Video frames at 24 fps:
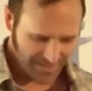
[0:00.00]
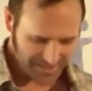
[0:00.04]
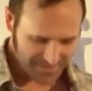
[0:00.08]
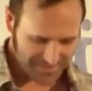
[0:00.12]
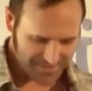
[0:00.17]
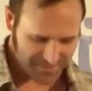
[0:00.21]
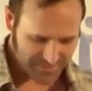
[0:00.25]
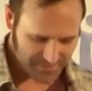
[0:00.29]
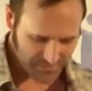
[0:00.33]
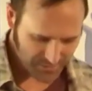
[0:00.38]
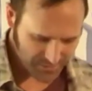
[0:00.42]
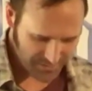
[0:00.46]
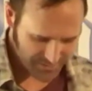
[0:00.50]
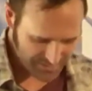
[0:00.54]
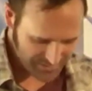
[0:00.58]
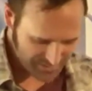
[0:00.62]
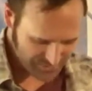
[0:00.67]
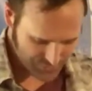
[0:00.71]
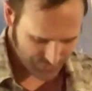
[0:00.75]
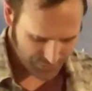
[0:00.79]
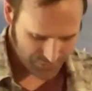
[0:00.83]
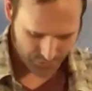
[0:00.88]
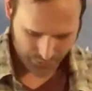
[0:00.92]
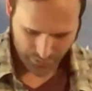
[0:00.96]
tell you.
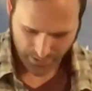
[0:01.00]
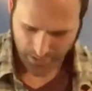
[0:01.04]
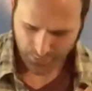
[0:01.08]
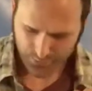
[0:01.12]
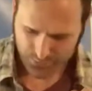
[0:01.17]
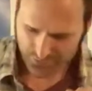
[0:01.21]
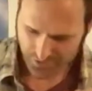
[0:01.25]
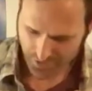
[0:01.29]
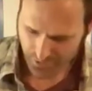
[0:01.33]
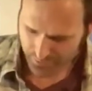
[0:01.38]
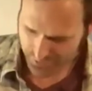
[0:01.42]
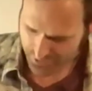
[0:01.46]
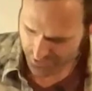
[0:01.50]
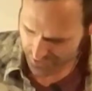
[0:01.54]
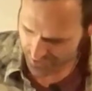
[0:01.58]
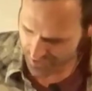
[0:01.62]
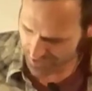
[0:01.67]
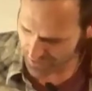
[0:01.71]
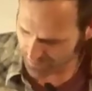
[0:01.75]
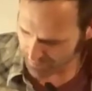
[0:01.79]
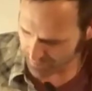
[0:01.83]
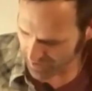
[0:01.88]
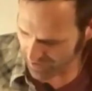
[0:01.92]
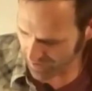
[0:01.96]
It's true. When I was a
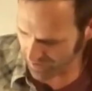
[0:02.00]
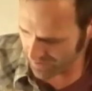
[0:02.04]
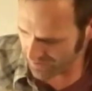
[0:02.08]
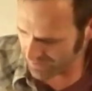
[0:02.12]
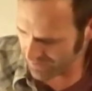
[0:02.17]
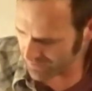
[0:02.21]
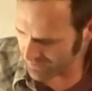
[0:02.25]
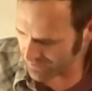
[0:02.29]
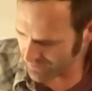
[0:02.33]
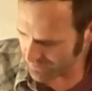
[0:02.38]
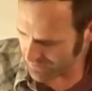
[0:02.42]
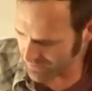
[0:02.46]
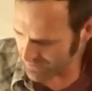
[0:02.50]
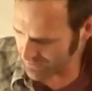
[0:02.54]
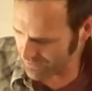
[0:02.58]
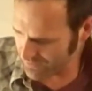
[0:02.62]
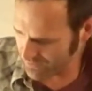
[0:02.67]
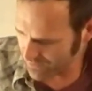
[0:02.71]
young man,